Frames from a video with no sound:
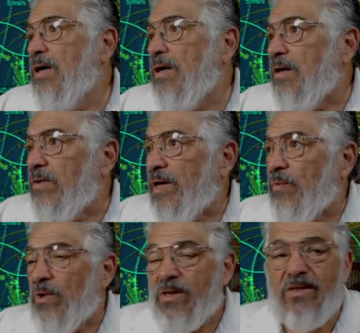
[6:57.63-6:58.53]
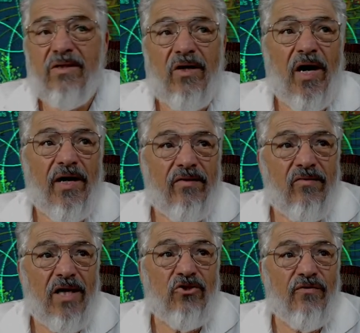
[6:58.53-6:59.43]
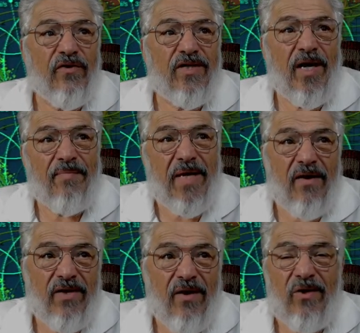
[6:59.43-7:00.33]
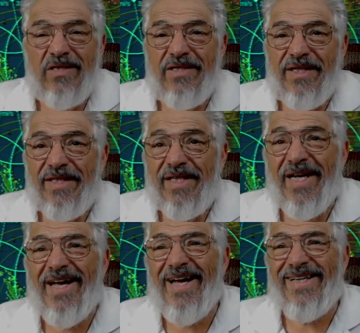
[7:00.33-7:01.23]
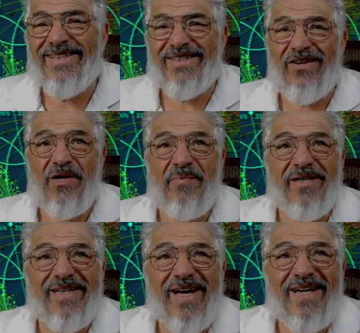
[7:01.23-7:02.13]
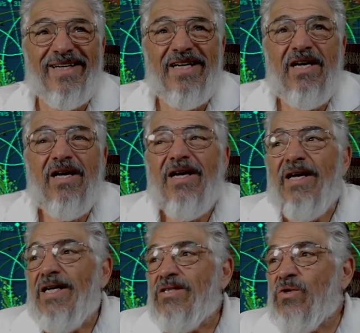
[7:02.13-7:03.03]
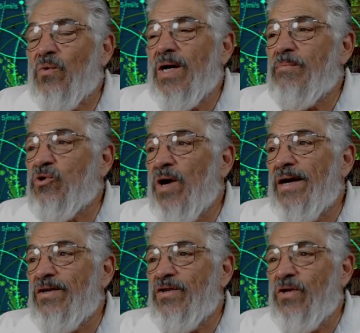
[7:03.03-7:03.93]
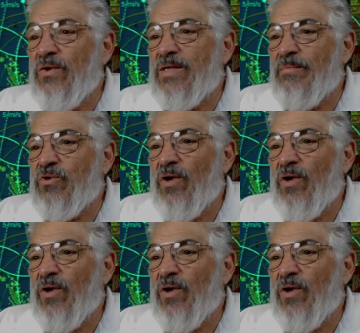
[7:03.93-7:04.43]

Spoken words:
All right, it works. All right, Roger, if you type down, now I'll see it. Sorry about that. So what I'm trying to do is I want